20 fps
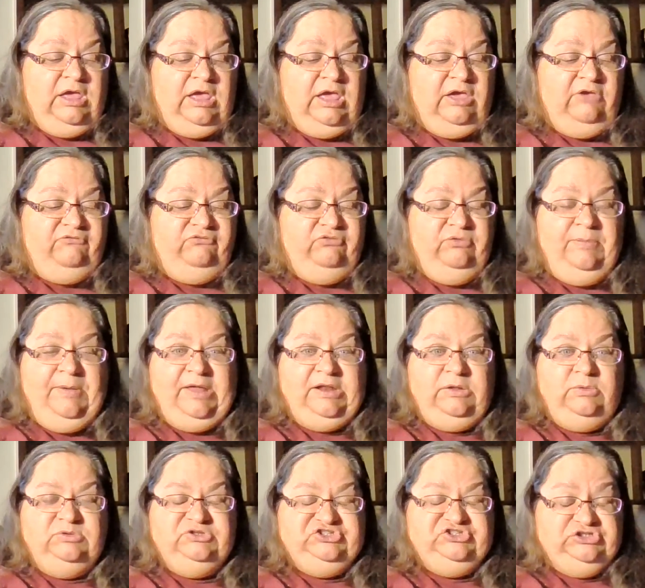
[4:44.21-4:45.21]
Everybody
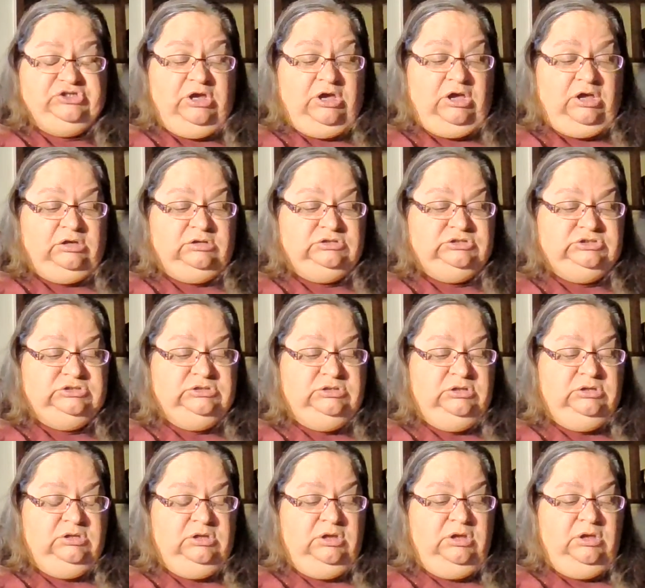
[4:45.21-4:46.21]
was shocked.
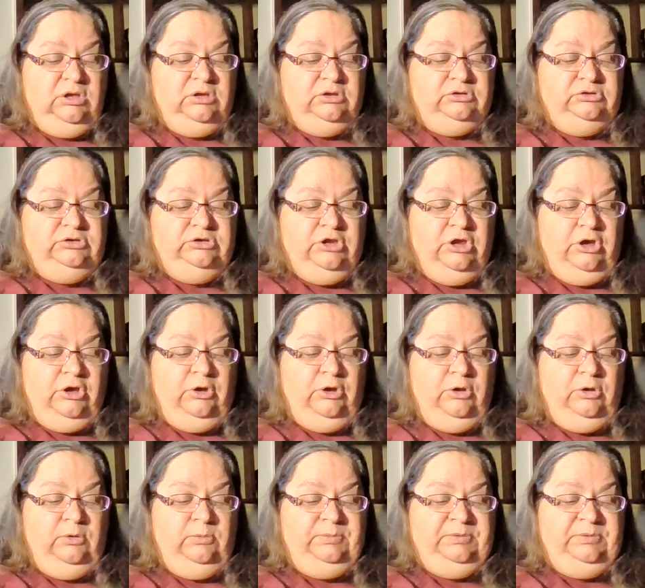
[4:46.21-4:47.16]
"No,